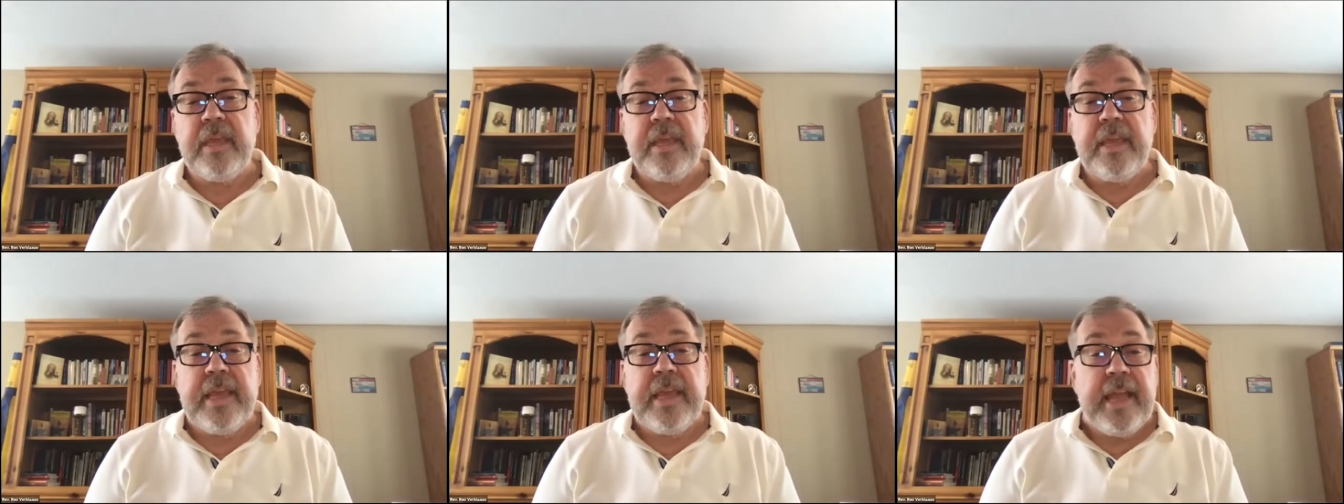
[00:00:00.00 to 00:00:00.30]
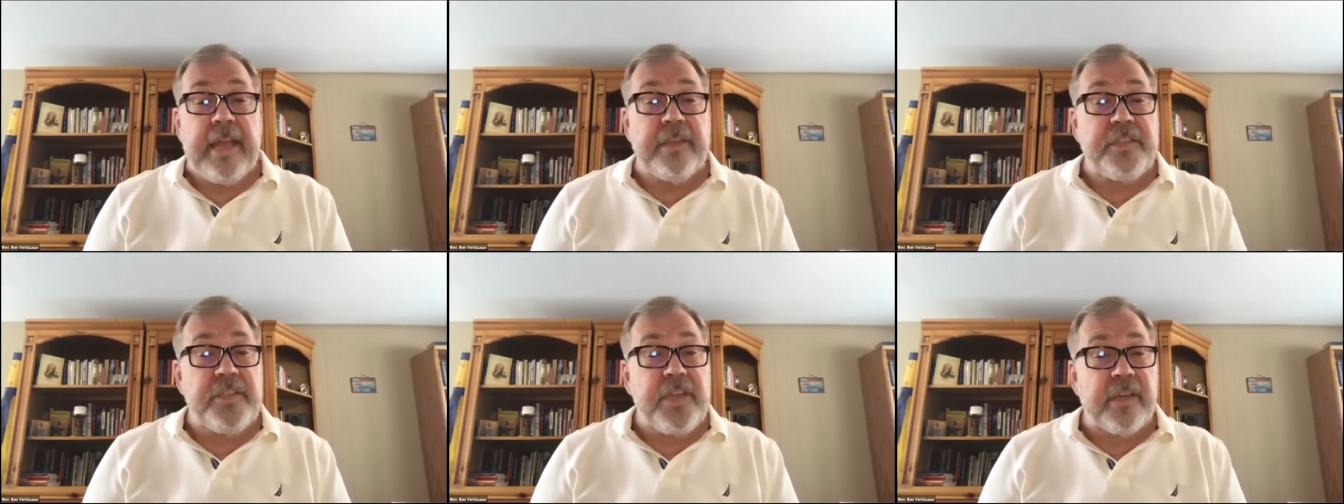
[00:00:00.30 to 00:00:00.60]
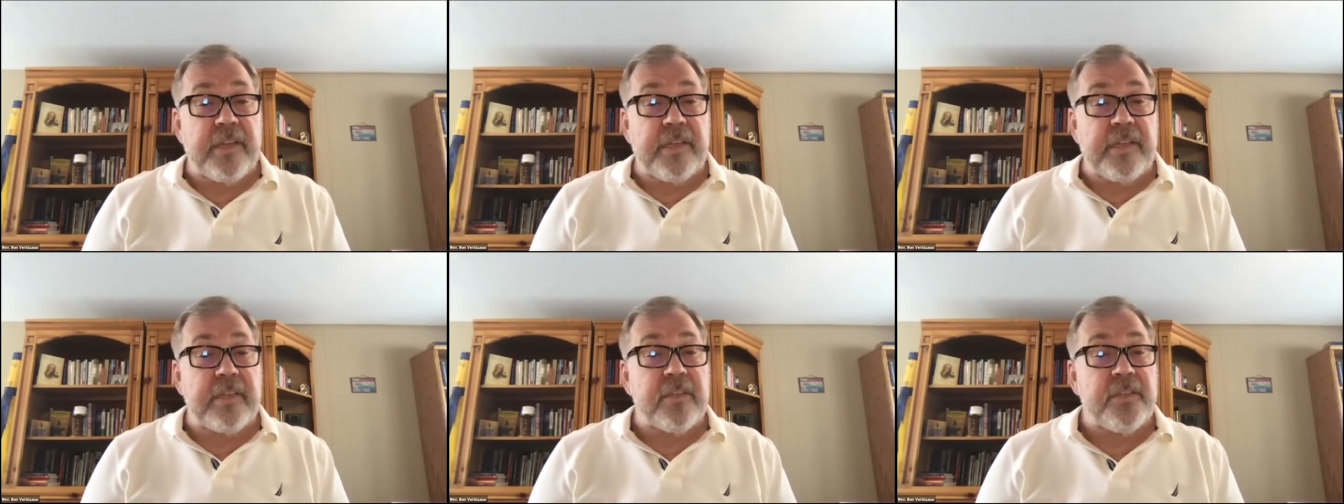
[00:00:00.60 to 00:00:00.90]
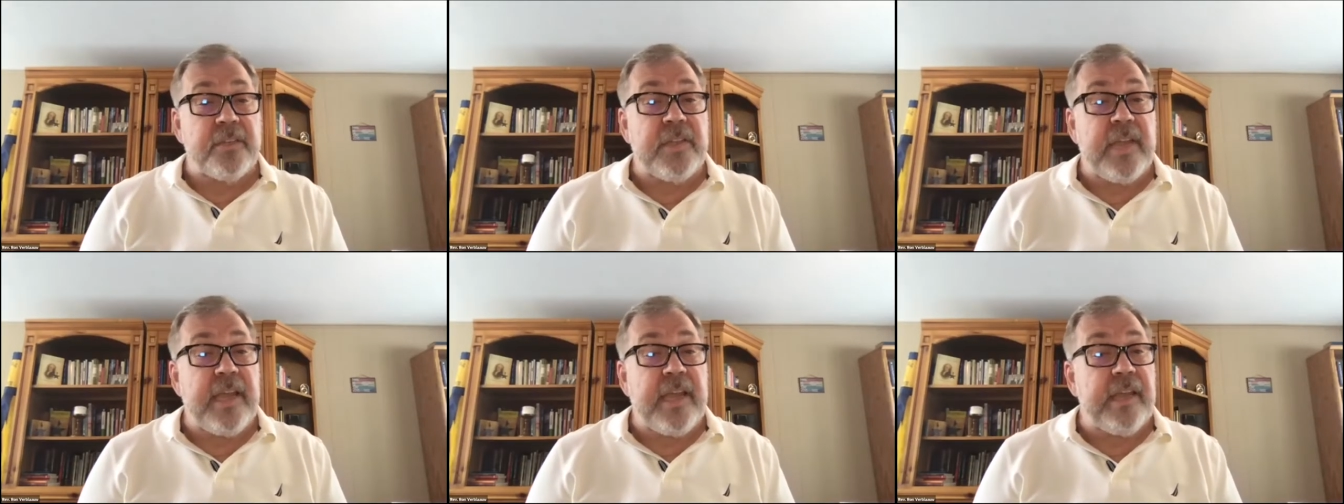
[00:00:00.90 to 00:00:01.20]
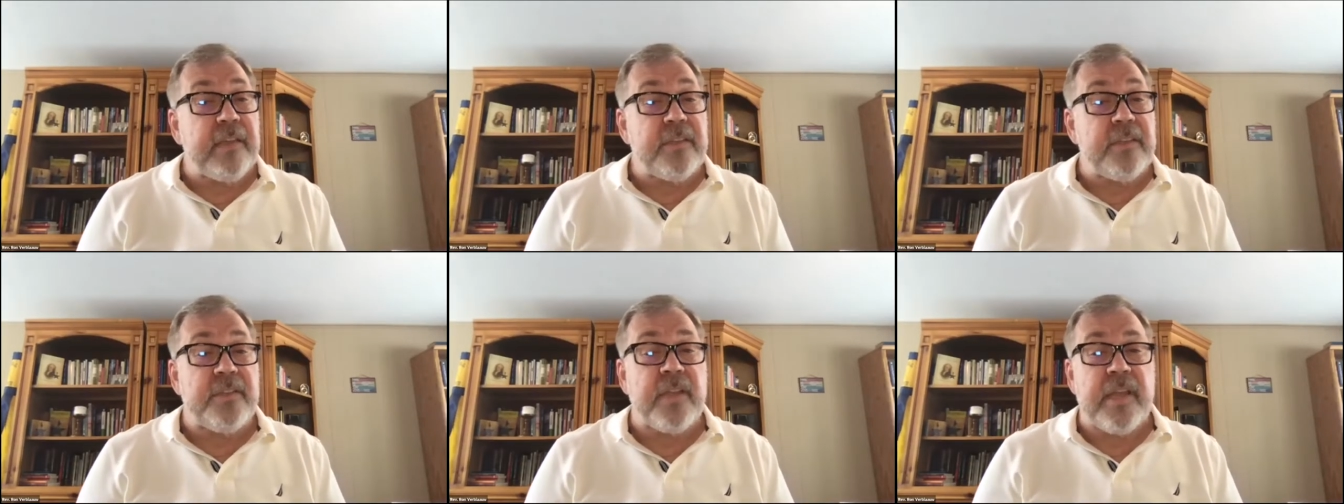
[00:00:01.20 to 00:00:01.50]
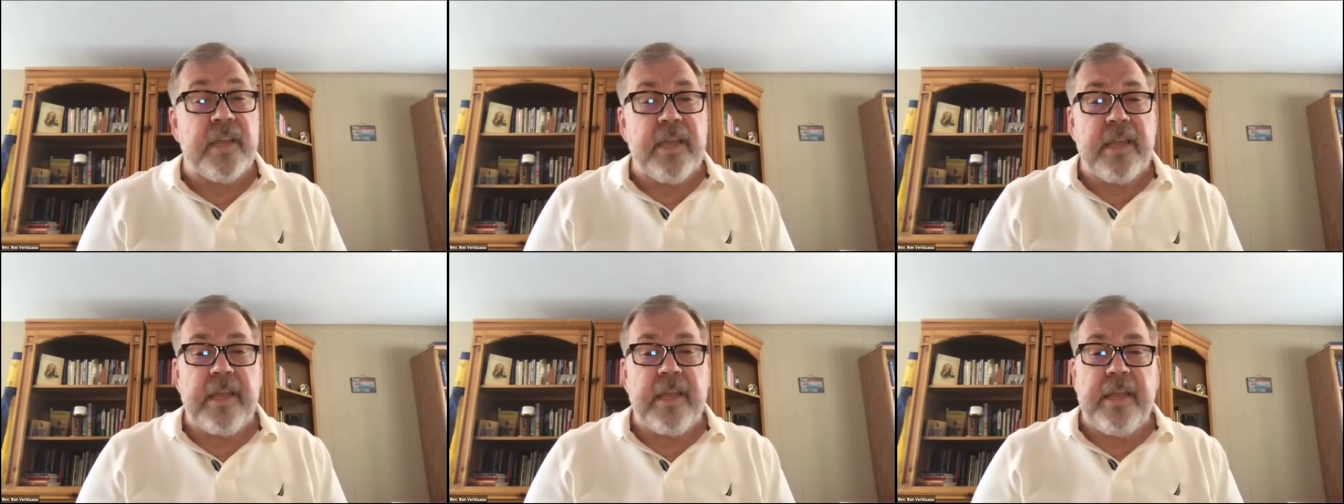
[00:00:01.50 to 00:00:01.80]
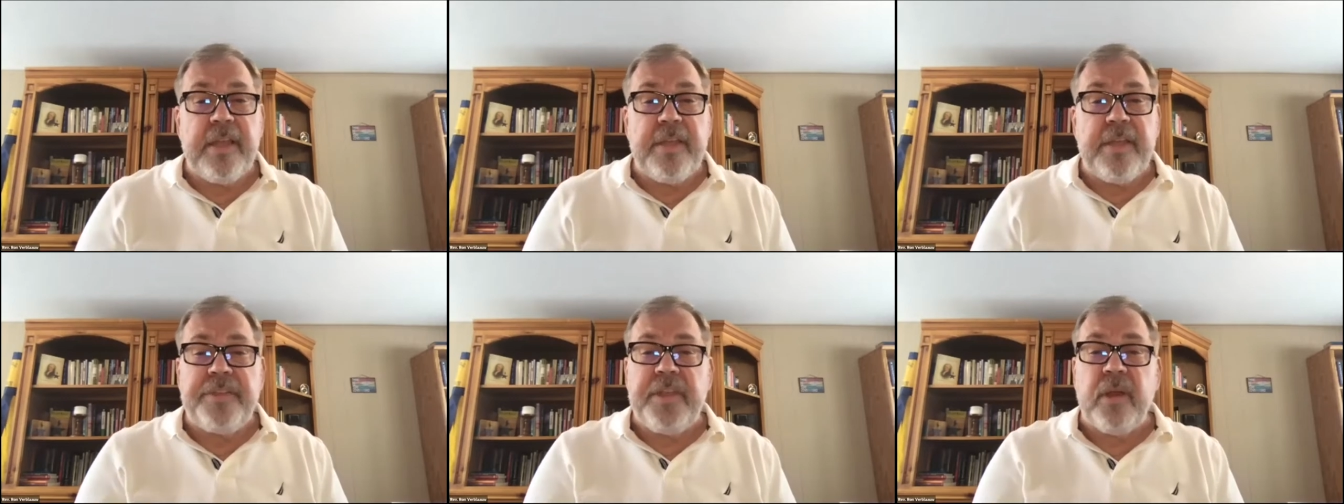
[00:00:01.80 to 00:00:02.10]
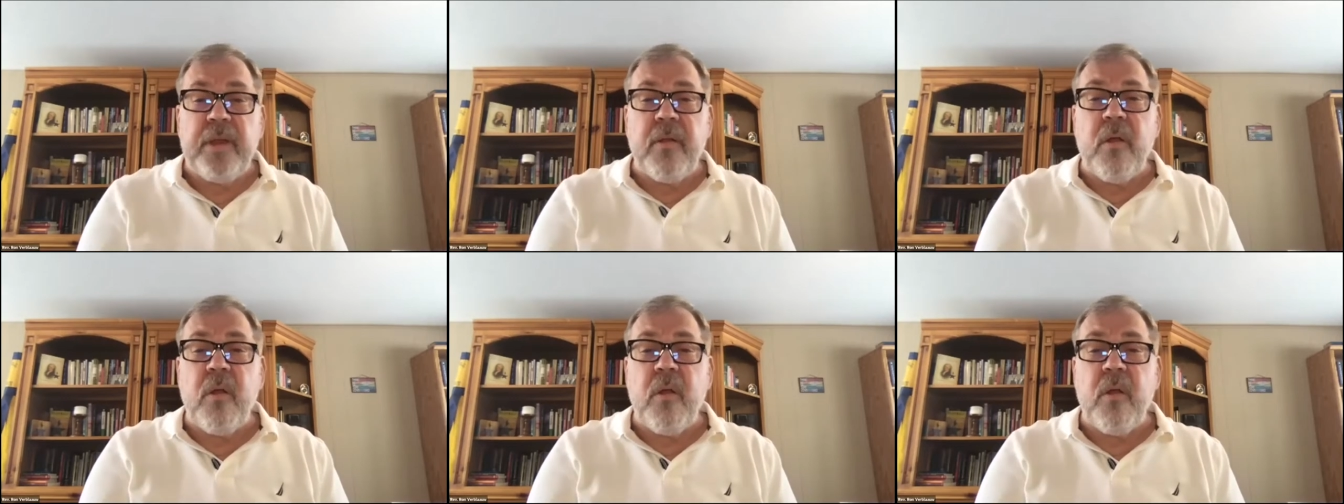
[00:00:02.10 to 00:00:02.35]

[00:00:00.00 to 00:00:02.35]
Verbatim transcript: Angelica sings, There are